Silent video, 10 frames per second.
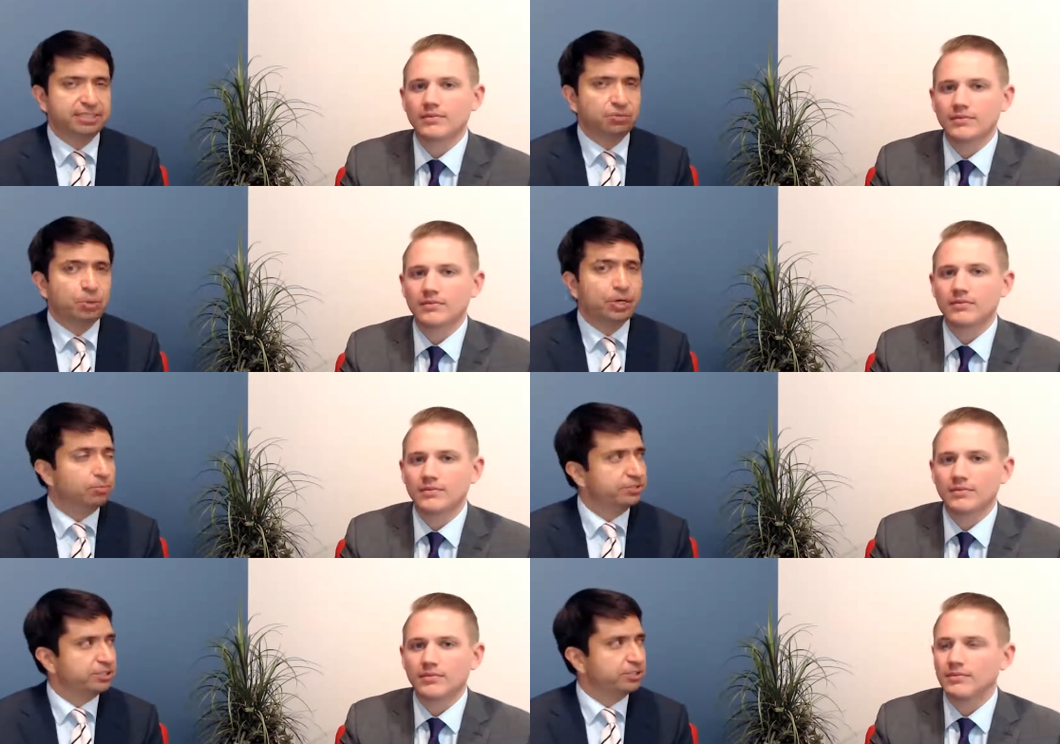Speaker 1: We don't
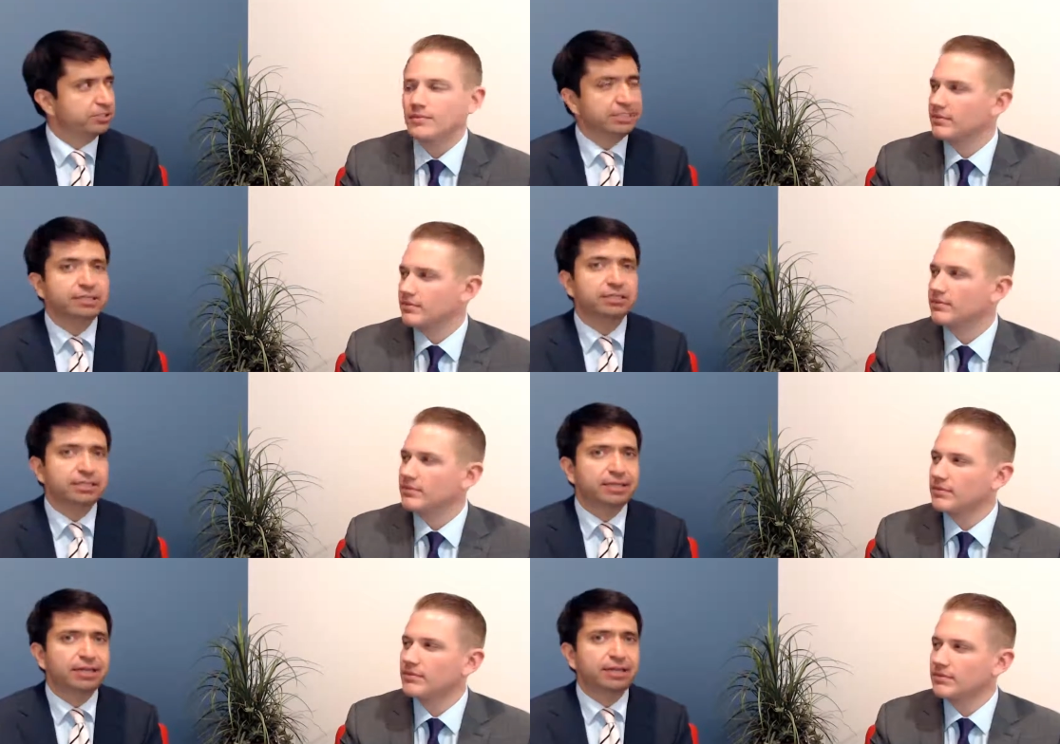particularly deal in that
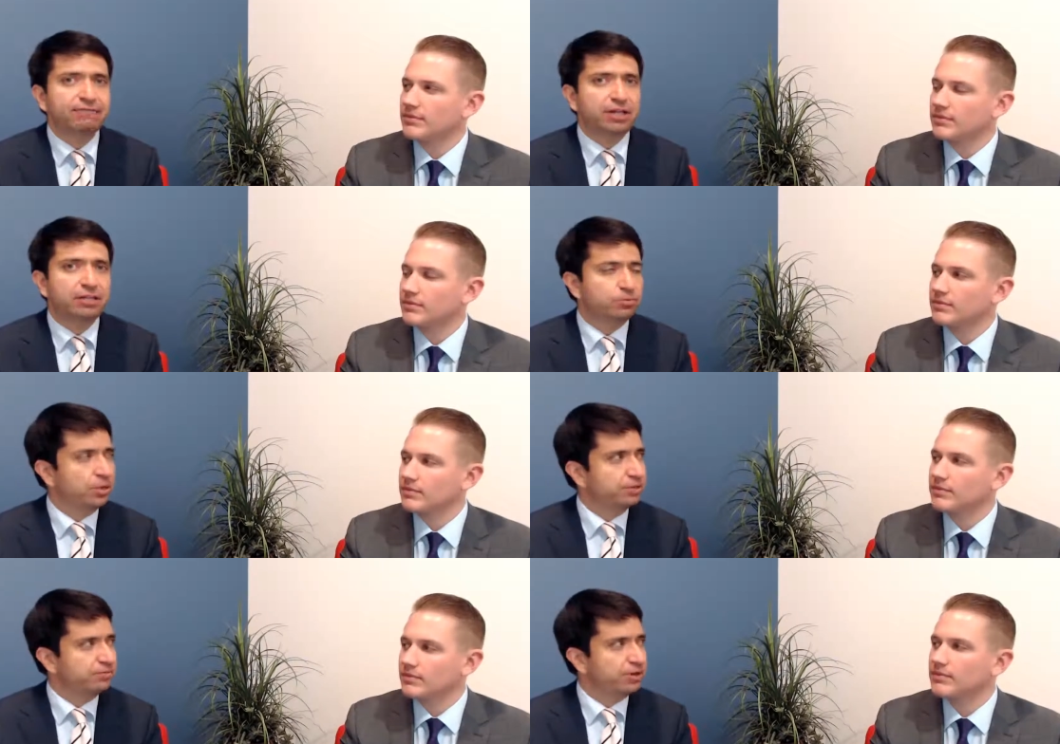at Falcon Wealth
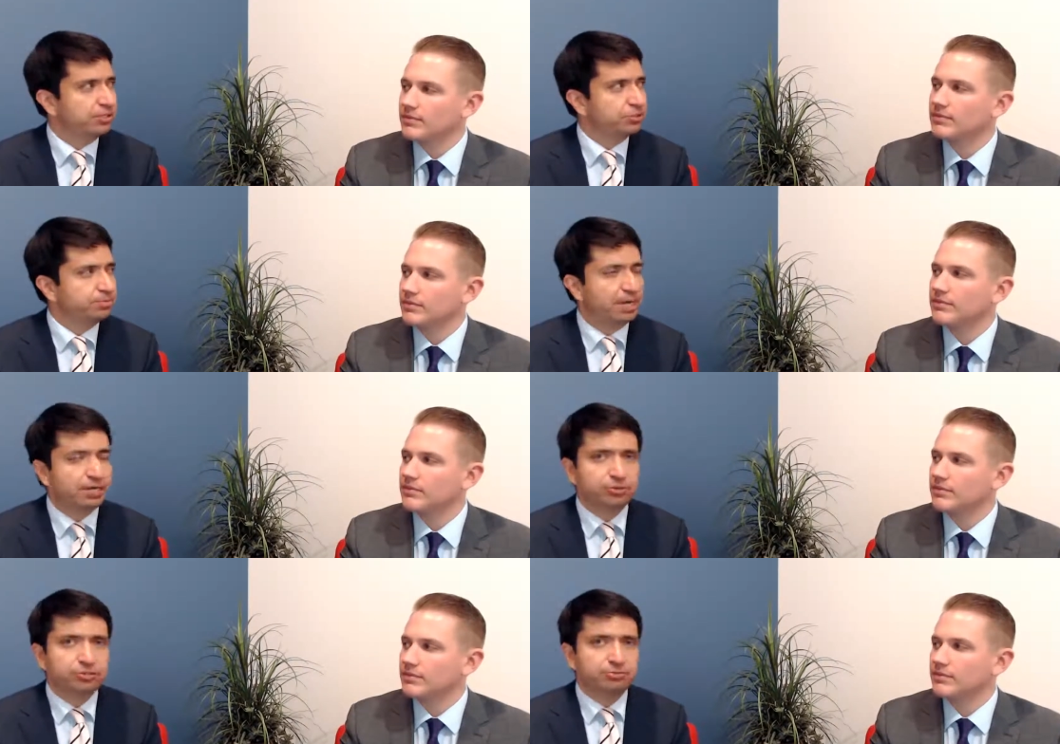Advisors, but I know there's
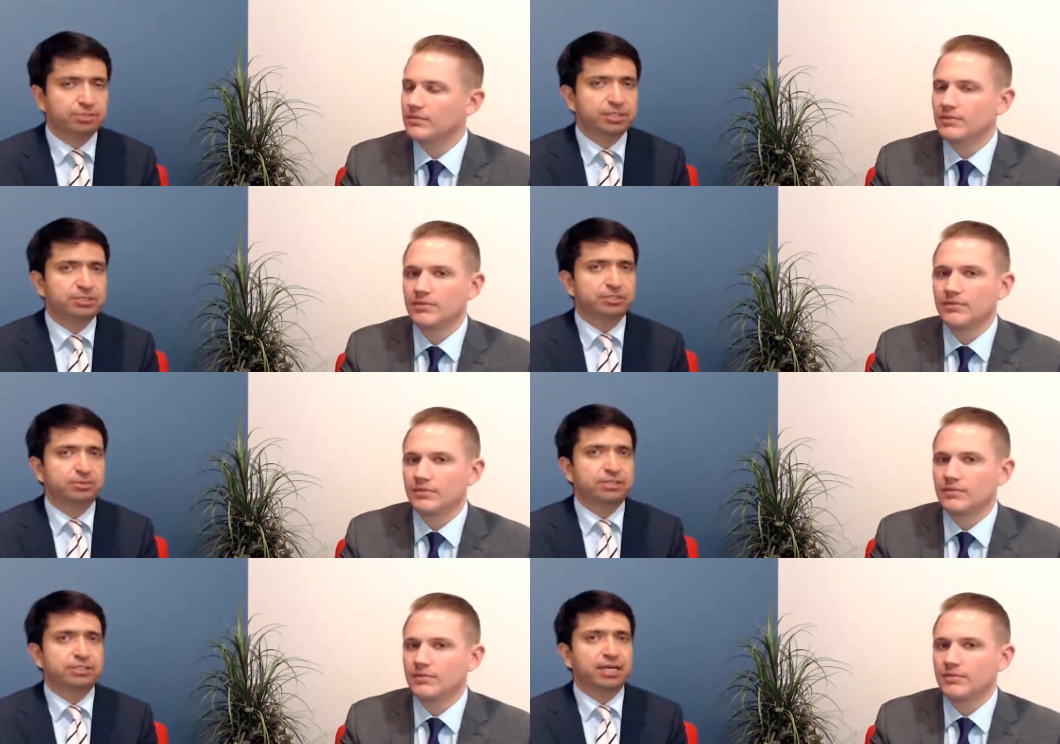some places around
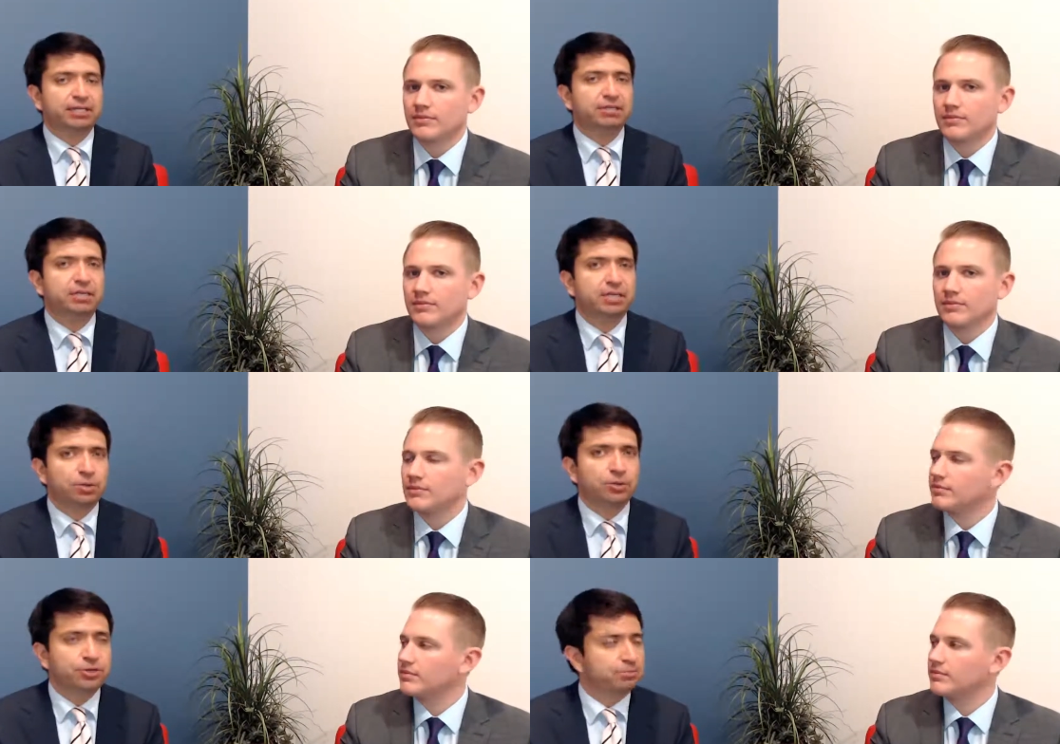town where you
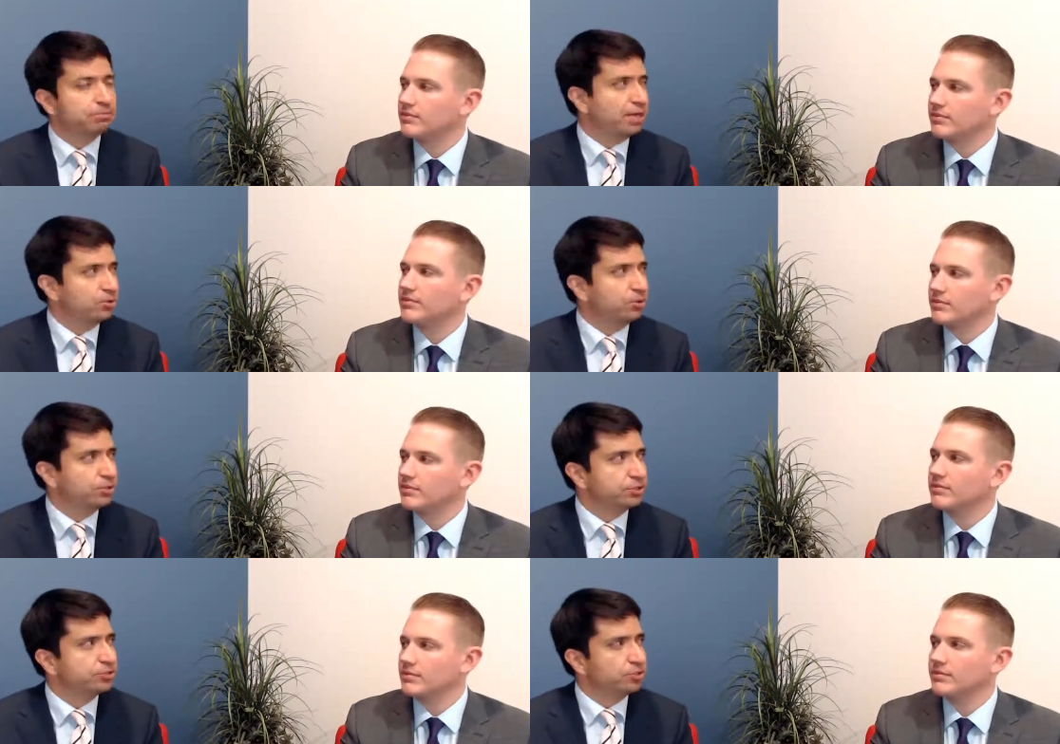can buy gold and
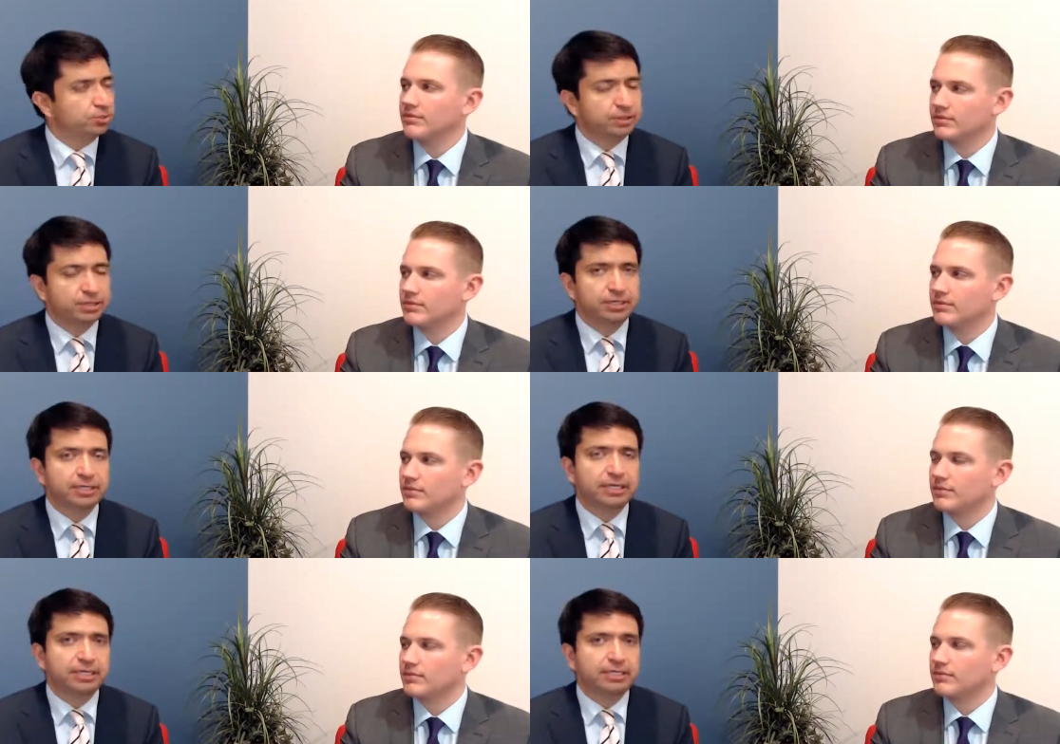store it there.
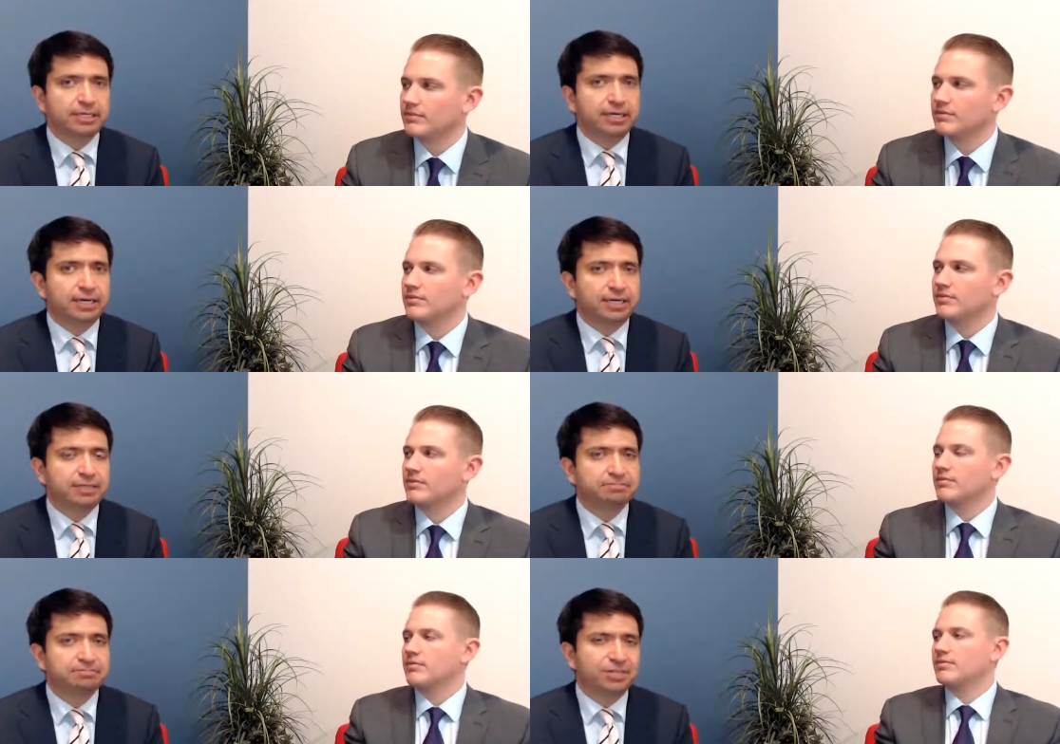Um,
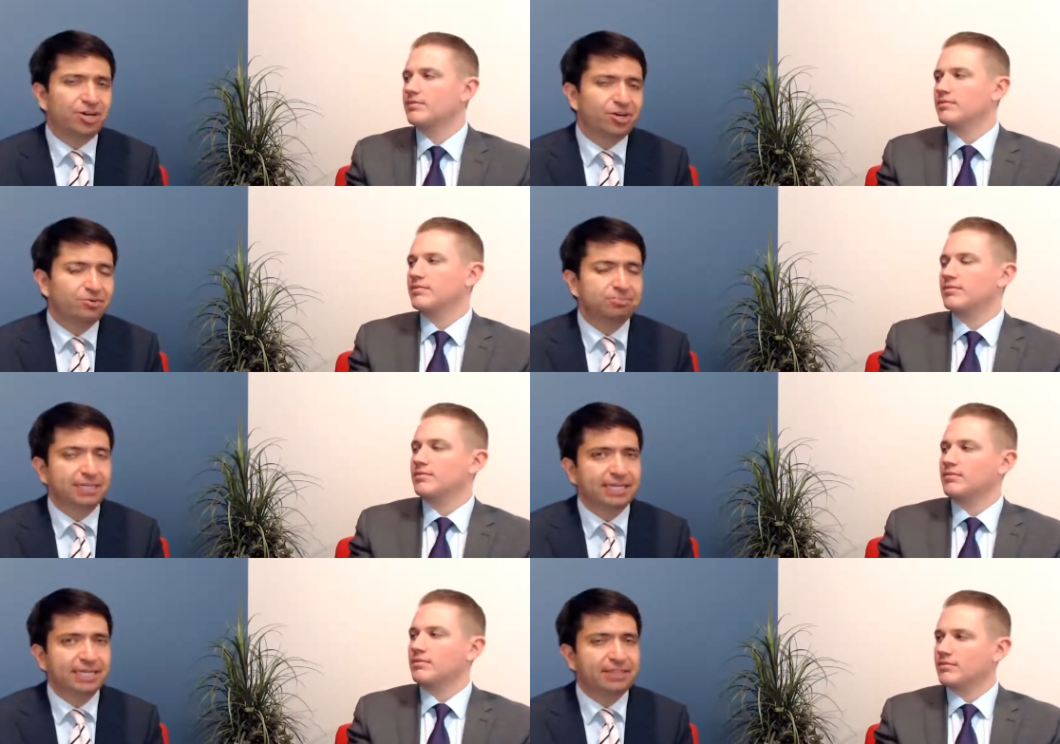you know, but again,
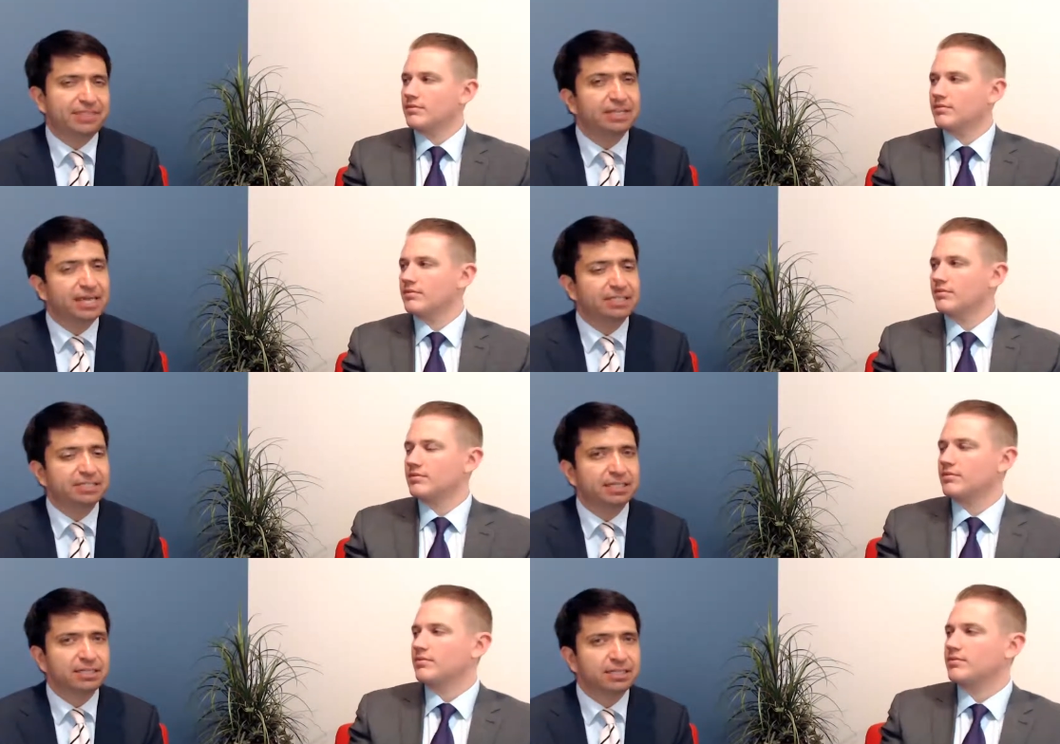I think that's a
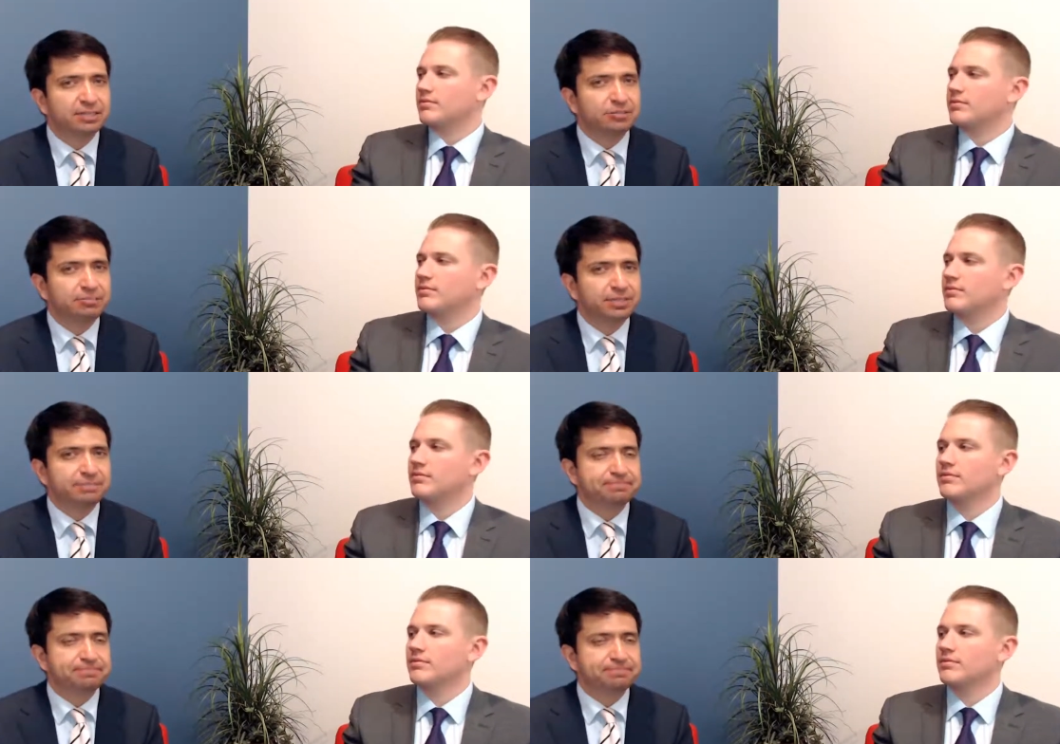little bit